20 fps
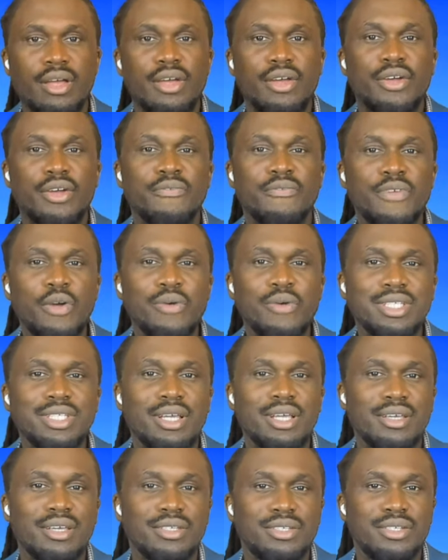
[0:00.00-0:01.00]
Viewers
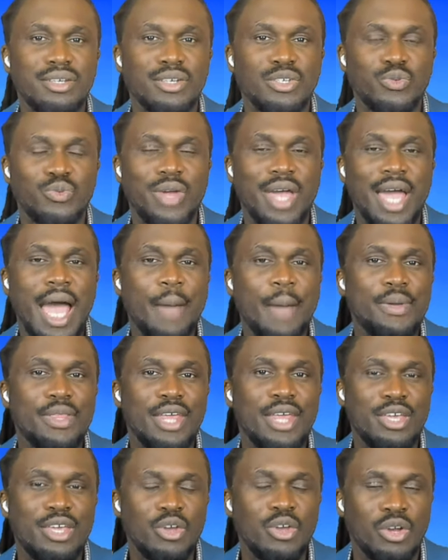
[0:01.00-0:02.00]
and listeners, we're happy
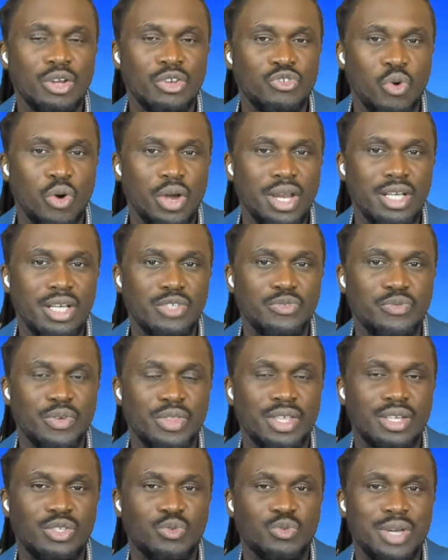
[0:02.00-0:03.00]
that you can join us for
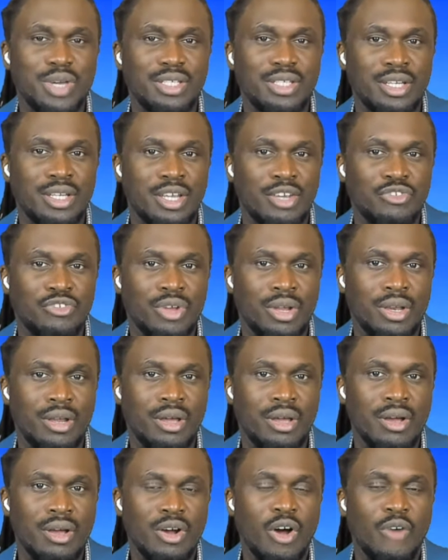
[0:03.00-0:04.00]
this week's edition
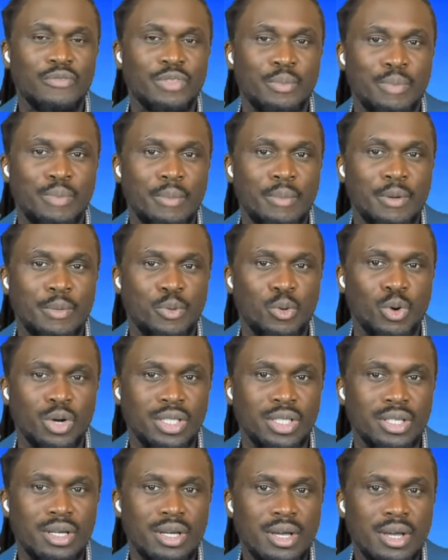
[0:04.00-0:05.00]
of the Bubb
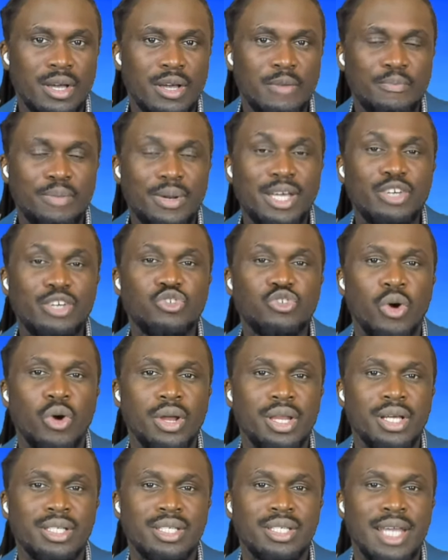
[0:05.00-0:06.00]
Report. Please
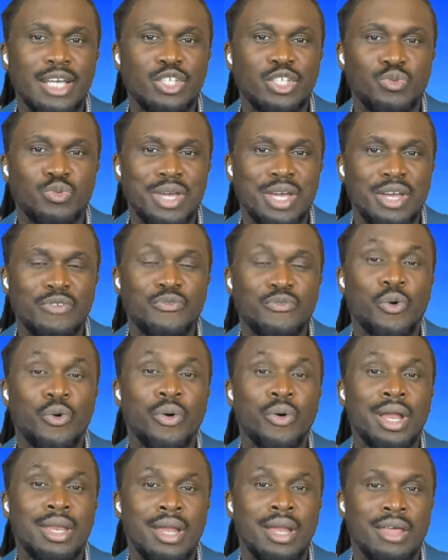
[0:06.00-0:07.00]
join us next week for
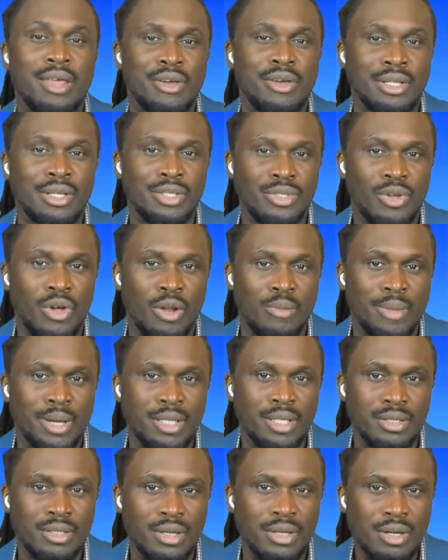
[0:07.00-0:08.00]
another
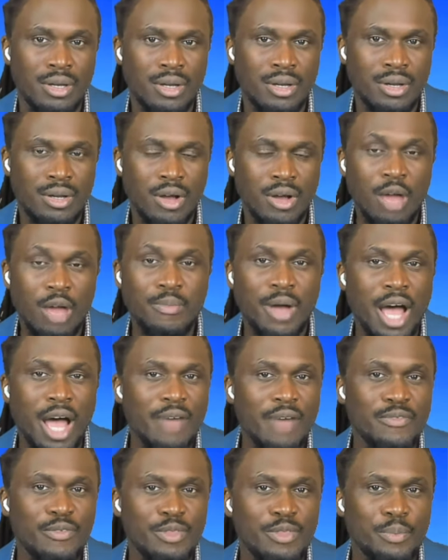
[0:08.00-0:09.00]
installment. On
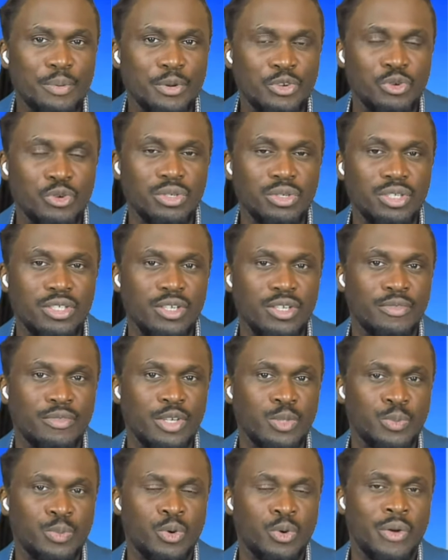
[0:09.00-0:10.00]
behalf of the producers of
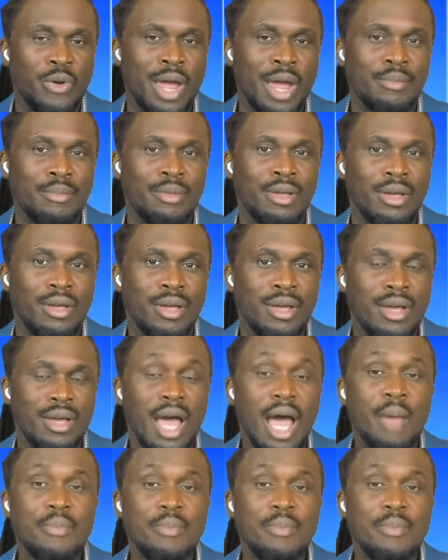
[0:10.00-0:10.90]
this program, I'm